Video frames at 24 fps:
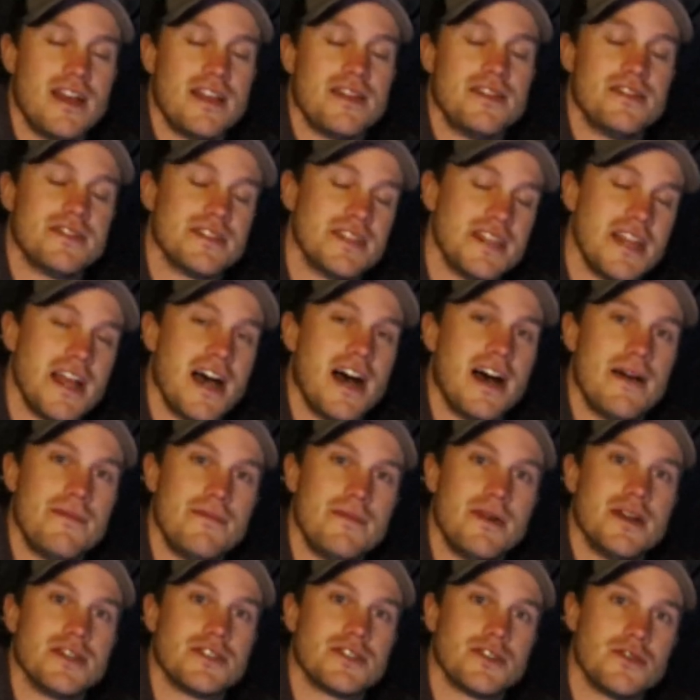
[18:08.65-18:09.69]
There's not
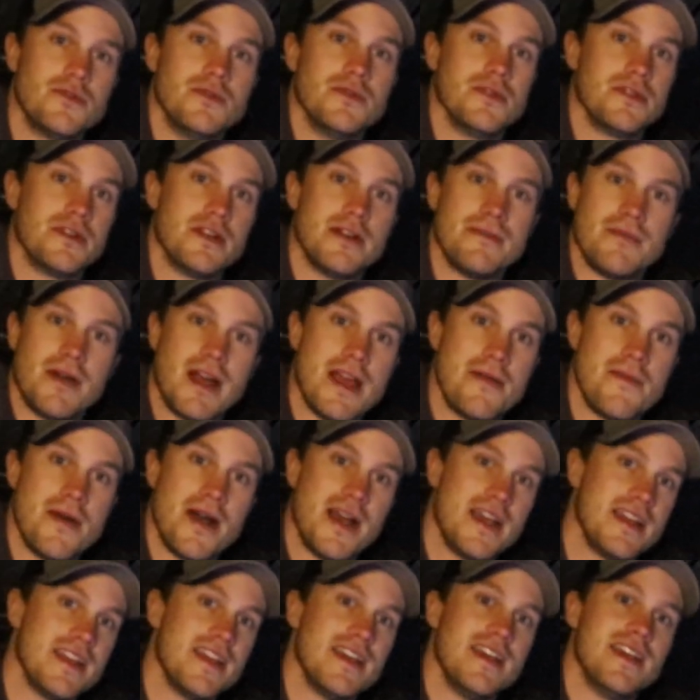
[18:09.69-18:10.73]
much cooler in my
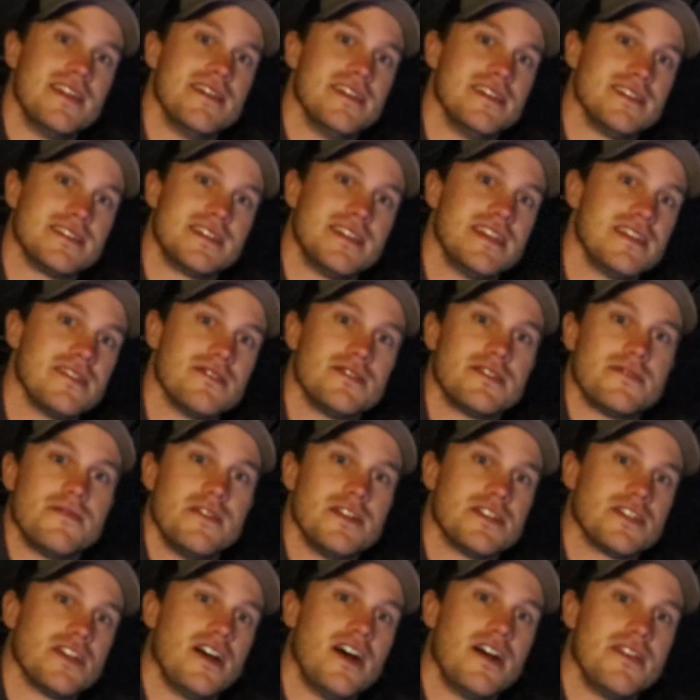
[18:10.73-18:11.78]
mind than seeing those
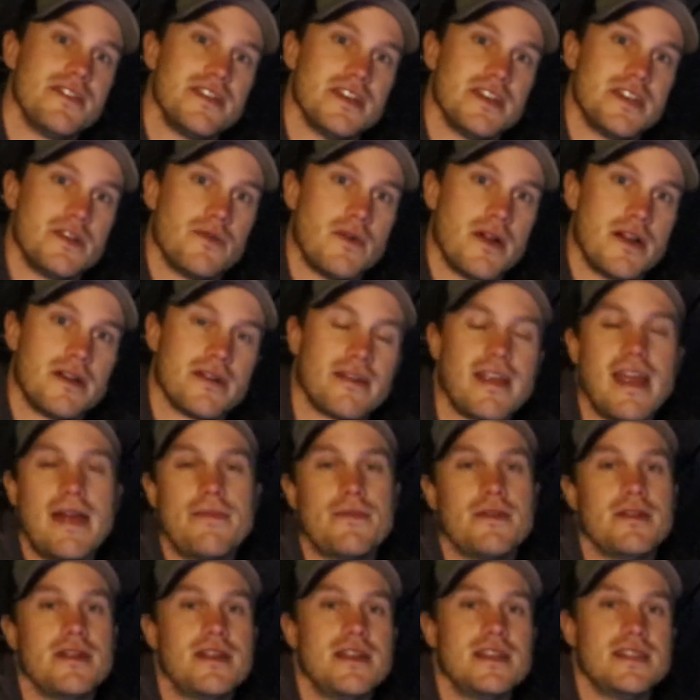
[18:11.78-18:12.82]
fish on the underwater
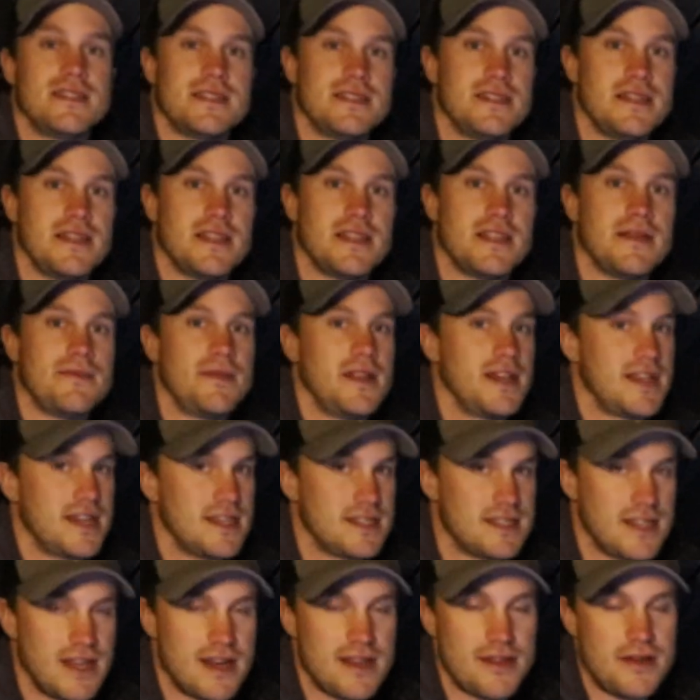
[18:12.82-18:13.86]
camera, seeing them, like I
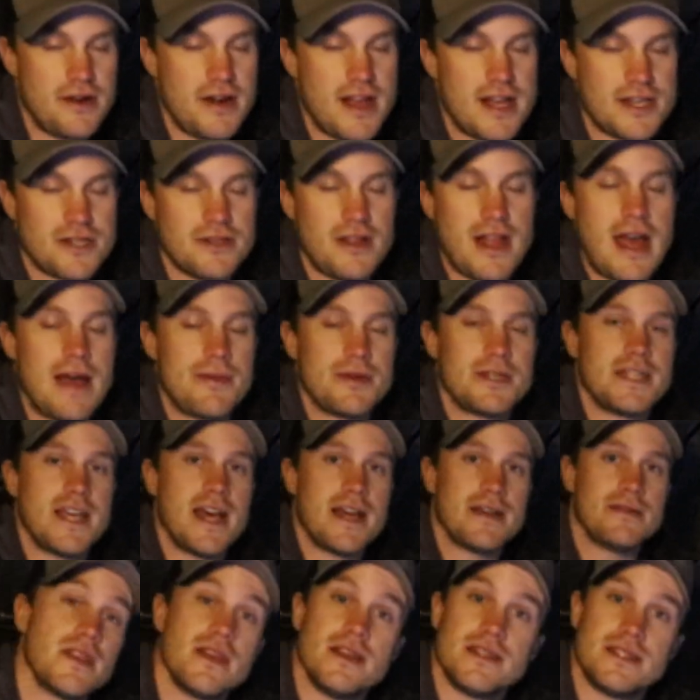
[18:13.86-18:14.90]
said, in their natural
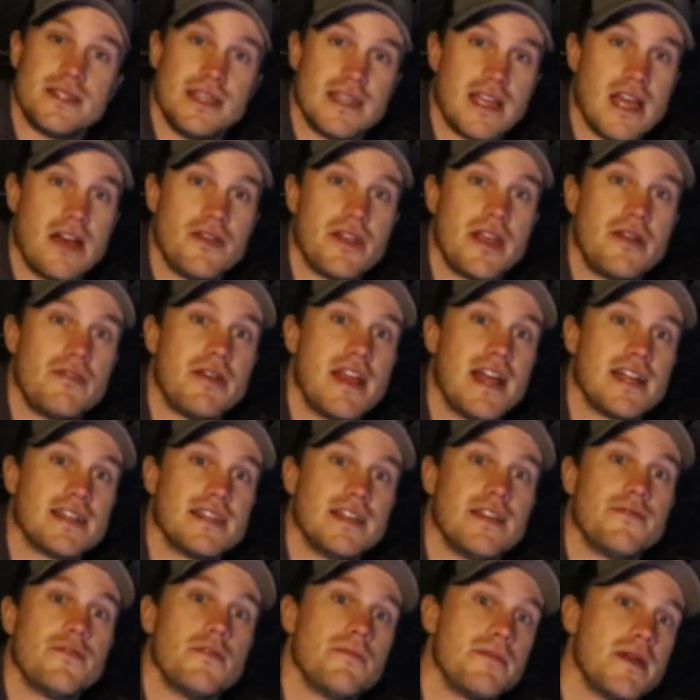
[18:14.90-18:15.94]
habitat, seeing how they react to
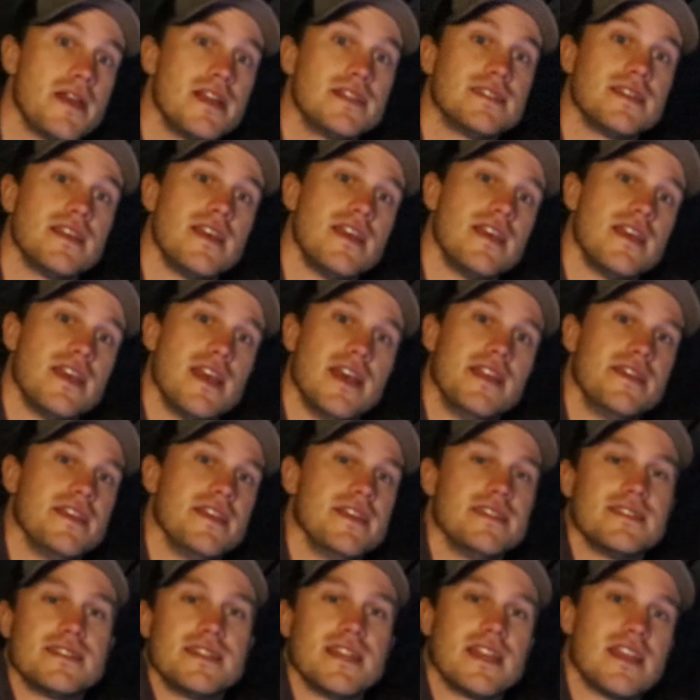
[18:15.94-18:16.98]
different baits, and
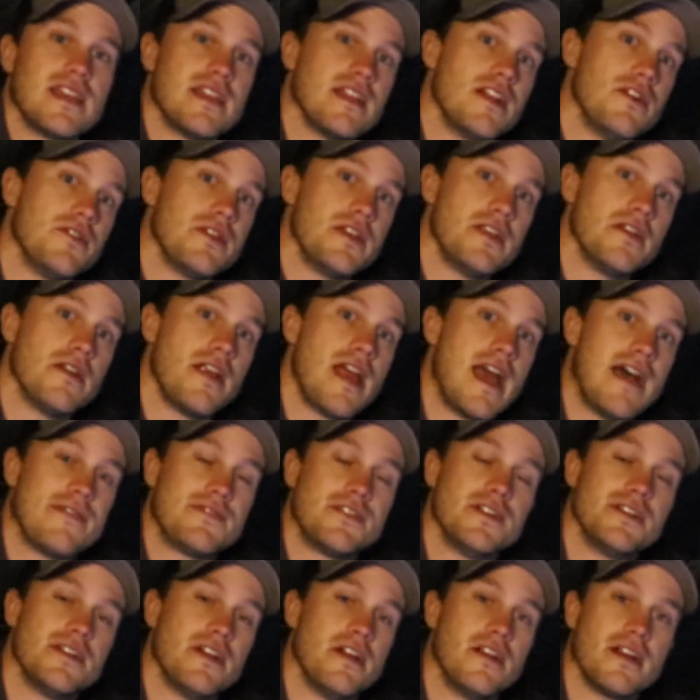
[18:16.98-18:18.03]
then sticking out here
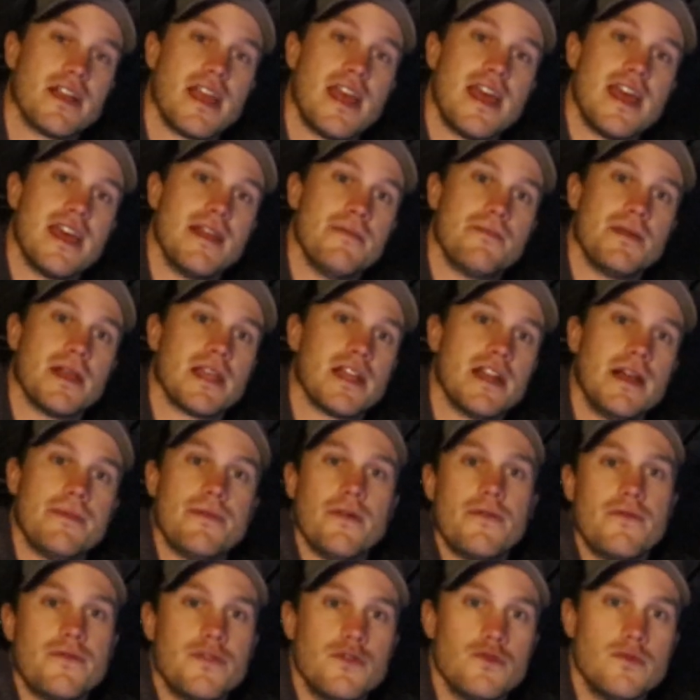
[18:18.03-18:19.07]
after dark and picking up a
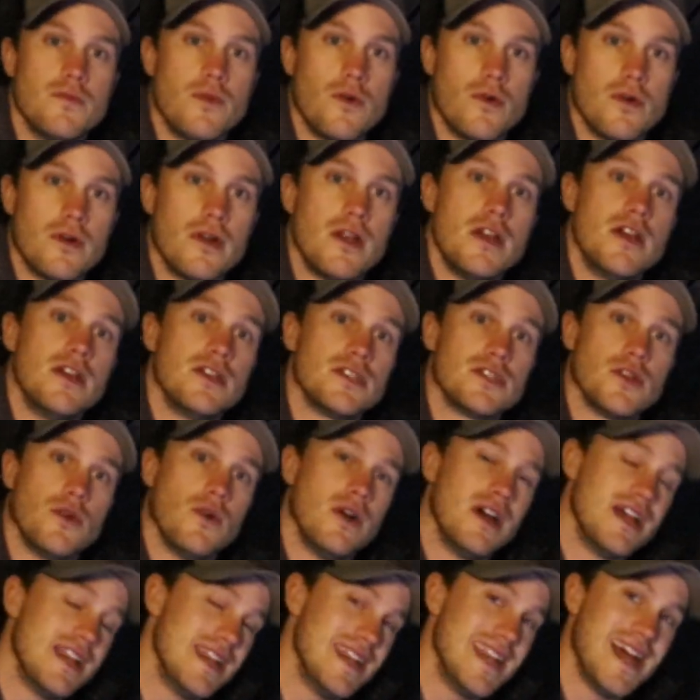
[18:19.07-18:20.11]
few more. So
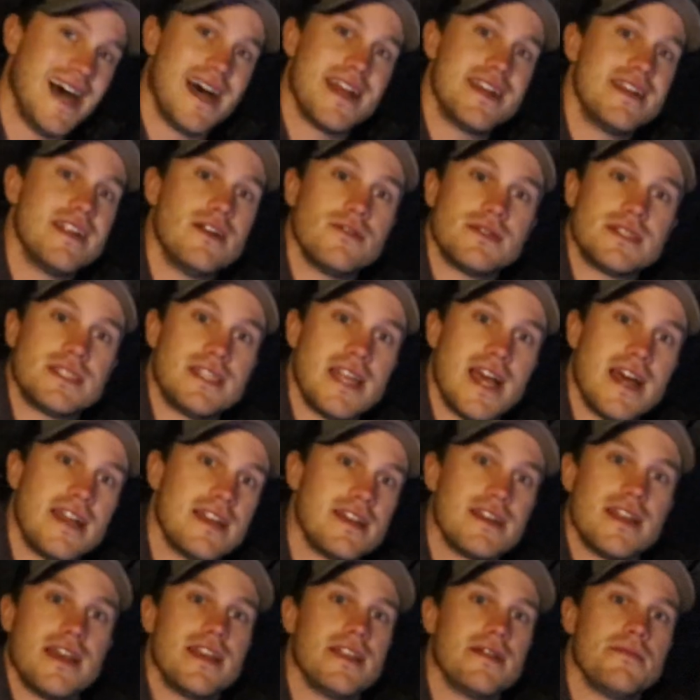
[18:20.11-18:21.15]
not an
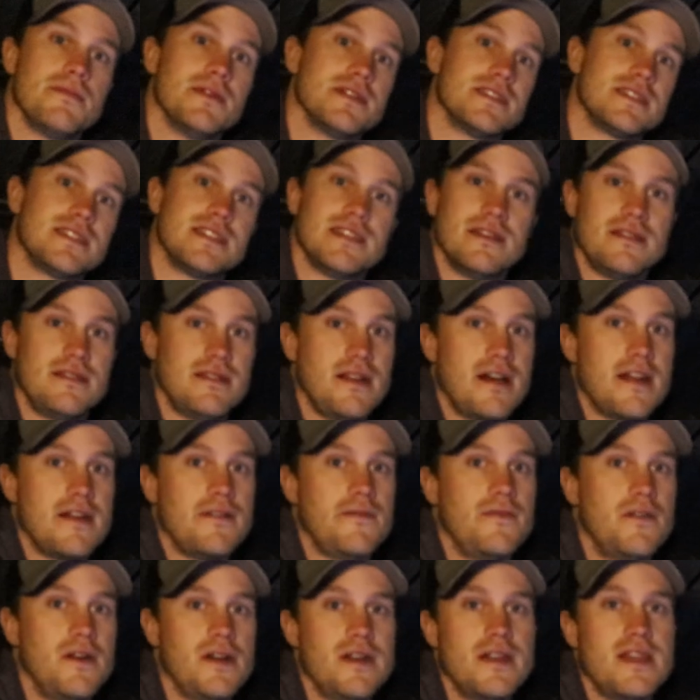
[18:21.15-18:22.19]
outstanding night, but still a lot of
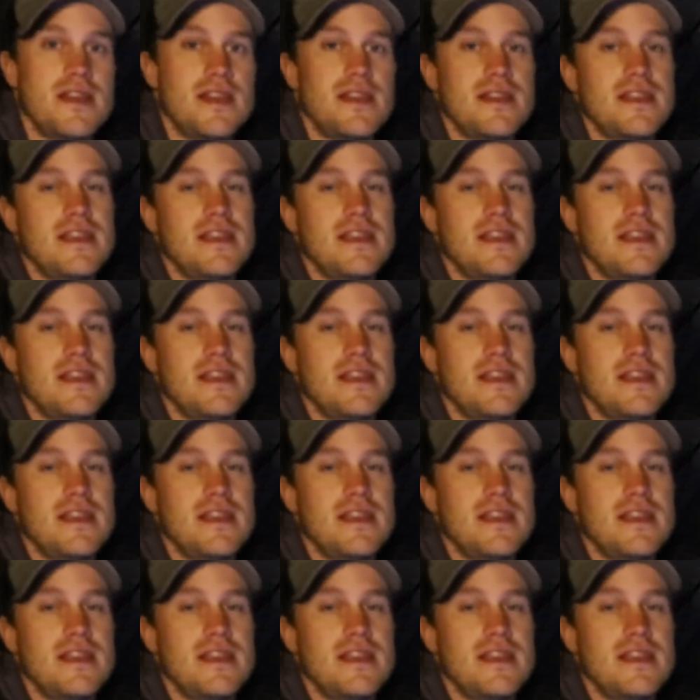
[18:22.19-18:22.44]
fun.